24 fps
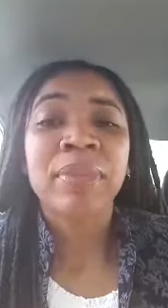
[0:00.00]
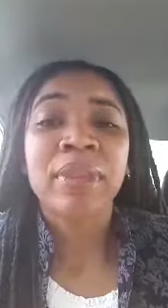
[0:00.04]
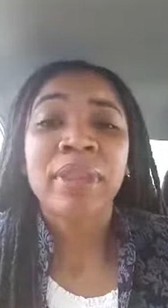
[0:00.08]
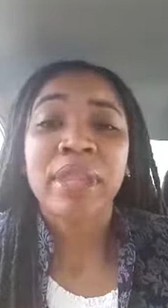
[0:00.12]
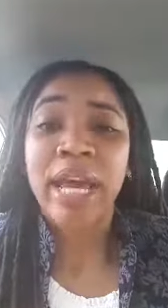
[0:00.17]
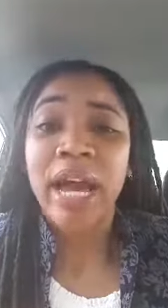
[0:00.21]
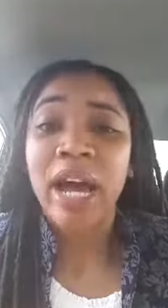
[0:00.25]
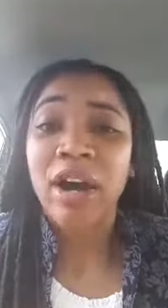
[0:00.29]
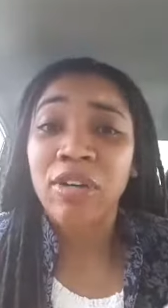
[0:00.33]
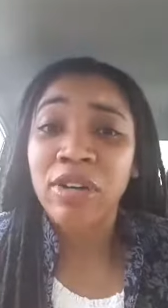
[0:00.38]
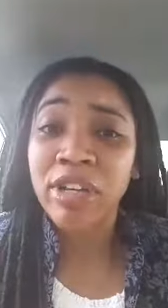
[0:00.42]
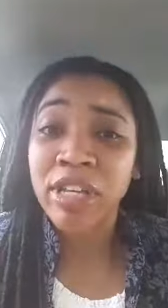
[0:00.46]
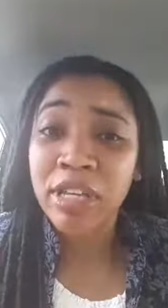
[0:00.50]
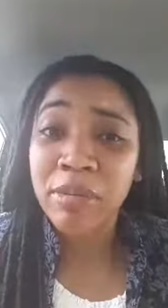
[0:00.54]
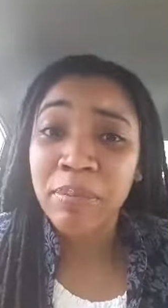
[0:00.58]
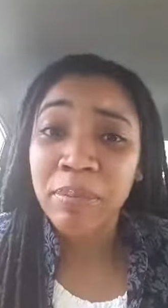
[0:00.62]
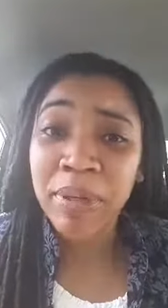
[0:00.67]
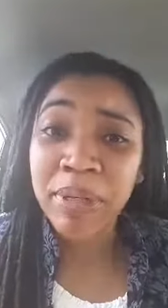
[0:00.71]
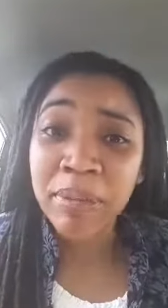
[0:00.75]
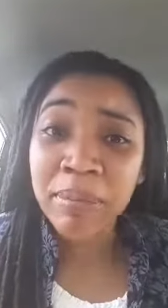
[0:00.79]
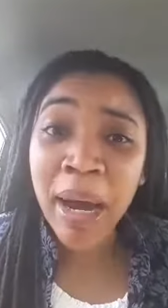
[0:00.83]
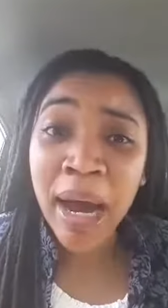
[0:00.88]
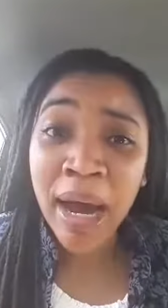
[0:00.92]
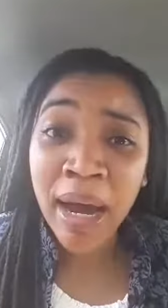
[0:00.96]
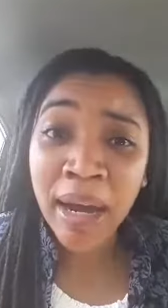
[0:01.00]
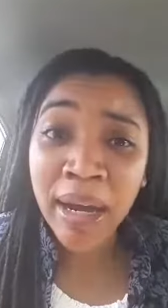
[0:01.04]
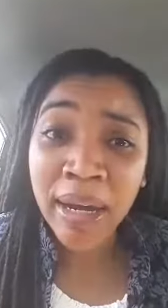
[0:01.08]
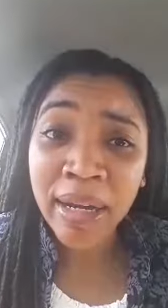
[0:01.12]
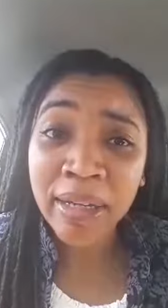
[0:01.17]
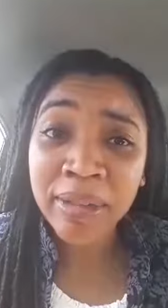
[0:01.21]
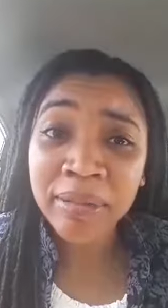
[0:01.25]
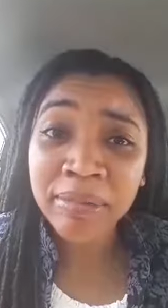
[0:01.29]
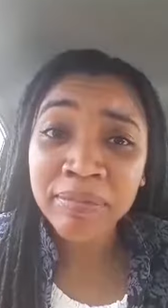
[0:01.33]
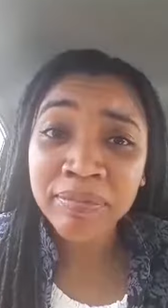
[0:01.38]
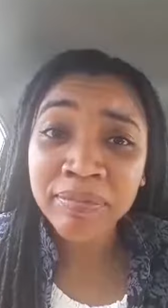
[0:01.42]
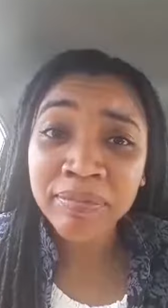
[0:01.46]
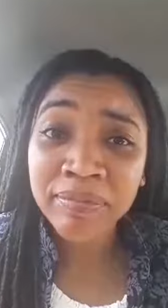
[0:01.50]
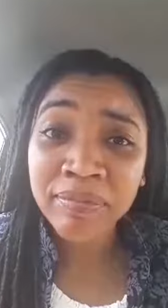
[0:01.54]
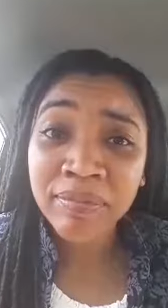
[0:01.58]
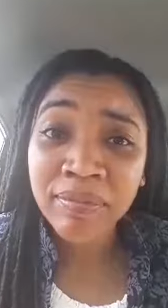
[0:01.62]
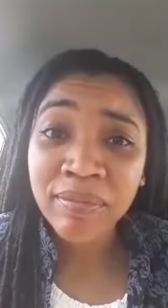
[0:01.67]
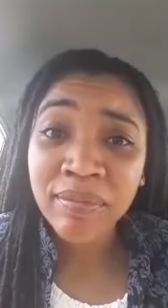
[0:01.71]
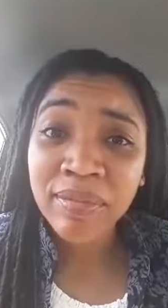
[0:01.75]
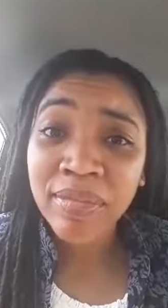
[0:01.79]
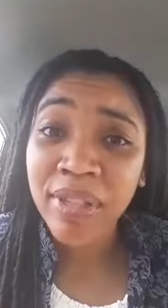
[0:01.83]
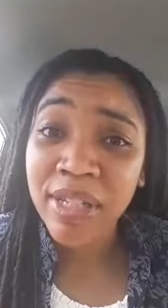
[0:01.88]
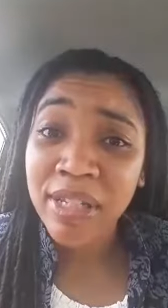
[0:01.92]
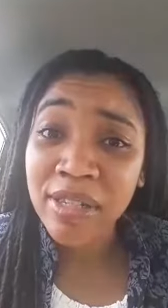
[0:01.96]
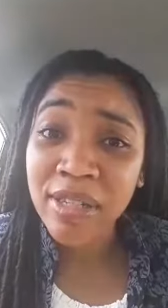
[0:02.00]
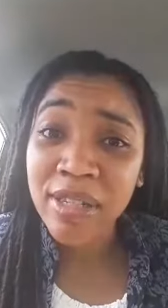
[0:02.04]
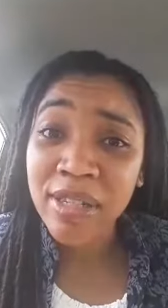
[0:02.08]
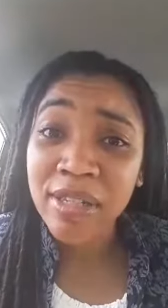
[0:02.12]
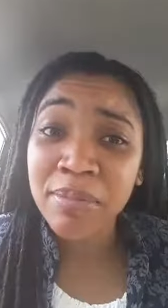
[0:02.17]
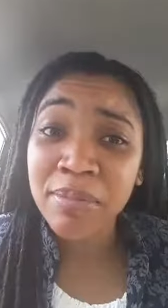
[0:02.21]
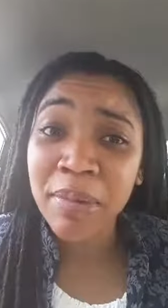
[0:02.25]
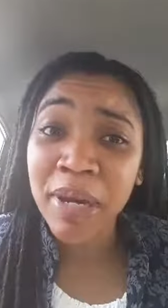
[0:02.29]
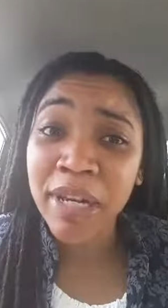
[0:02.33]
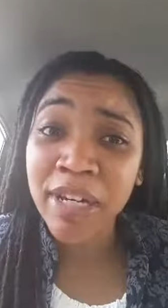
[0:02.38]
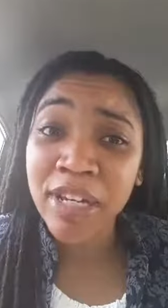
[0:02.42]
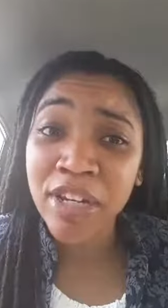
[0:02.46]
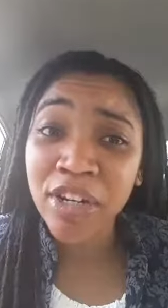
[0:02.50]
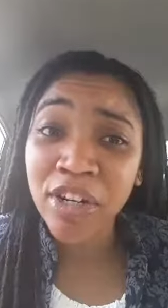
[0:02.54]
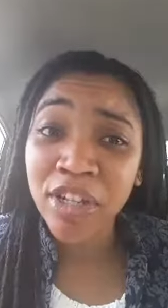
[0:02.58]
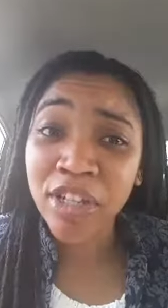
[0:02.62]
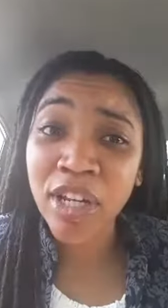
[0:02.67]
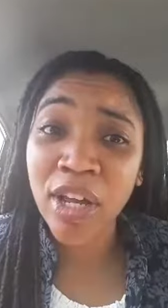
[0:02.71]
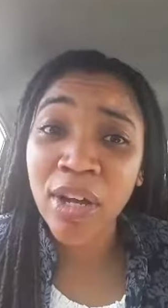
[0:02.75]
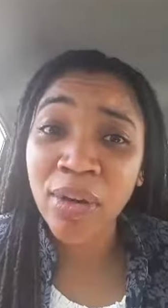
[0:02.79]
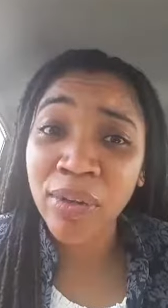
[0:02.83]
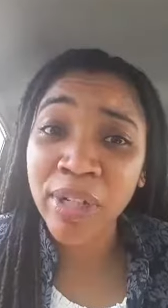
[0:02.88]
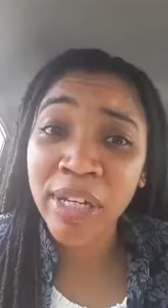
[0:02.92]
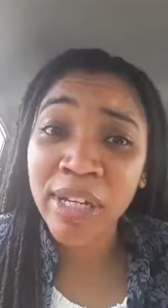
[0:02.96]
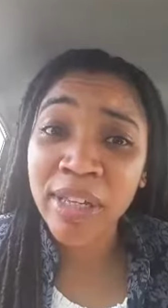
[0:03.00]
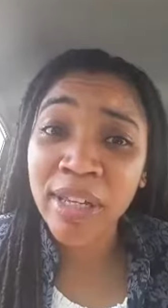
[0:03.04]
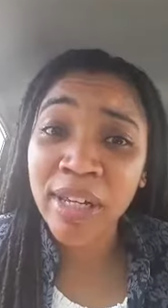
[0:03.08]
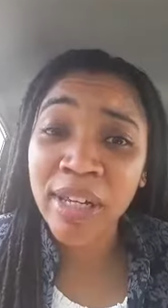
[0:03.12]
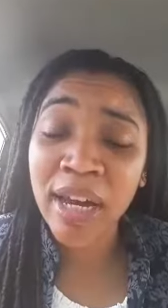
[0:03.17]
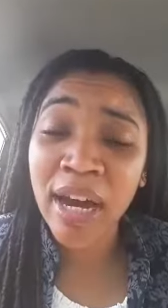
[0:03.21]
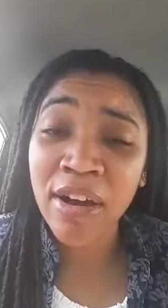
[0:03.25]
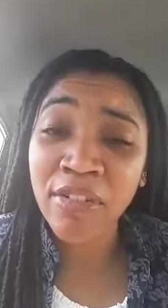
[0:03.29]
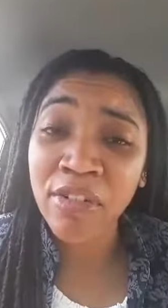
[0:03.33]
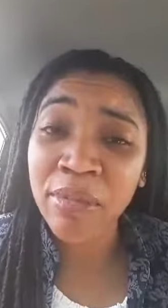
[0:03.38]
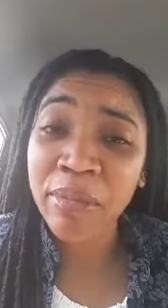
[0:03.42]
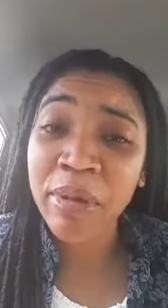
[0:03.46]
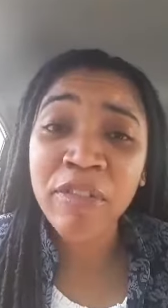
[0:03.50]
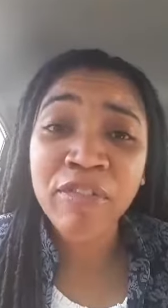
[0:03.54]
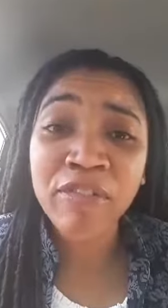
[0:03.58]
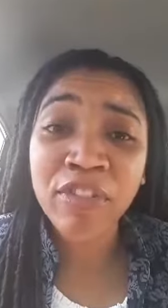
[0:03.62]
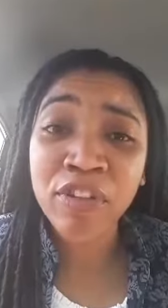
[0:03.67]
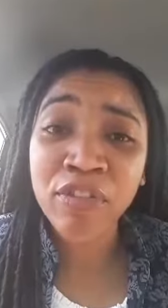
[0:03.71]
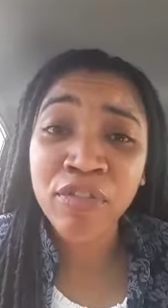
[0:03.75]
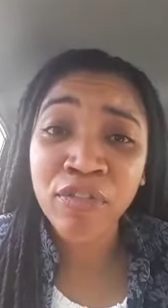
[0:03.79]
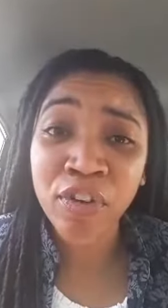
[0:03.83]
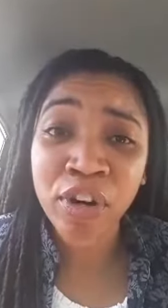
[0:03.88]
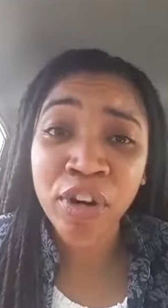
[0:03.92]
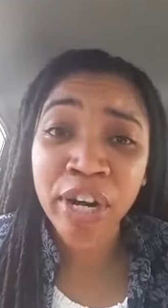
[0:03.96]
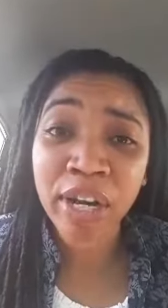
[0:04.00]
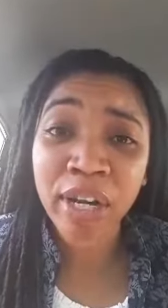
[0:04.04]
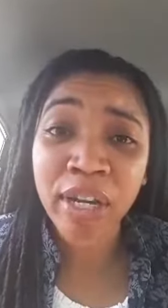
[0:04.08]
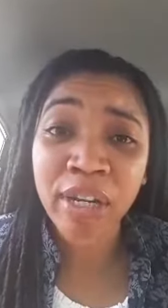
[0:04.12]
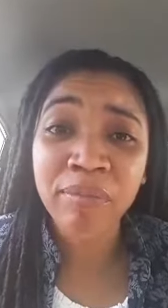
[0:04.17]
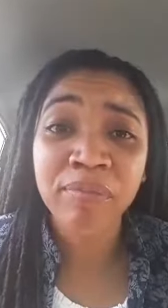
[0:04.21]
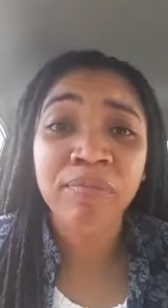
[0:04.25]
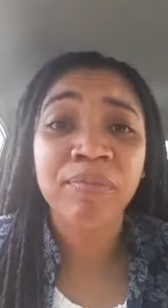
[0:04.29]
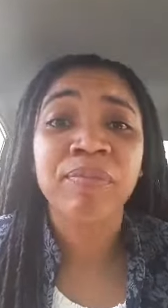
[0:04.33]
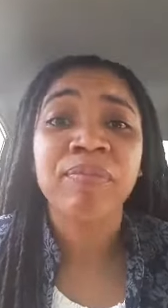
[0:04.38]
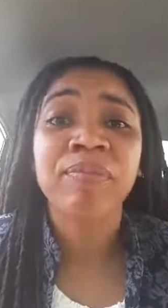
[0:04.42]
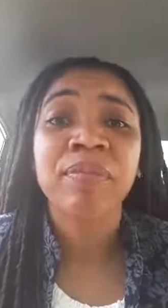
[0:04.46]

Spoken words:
Now, keep in mind, this is money you're loaning the government for free.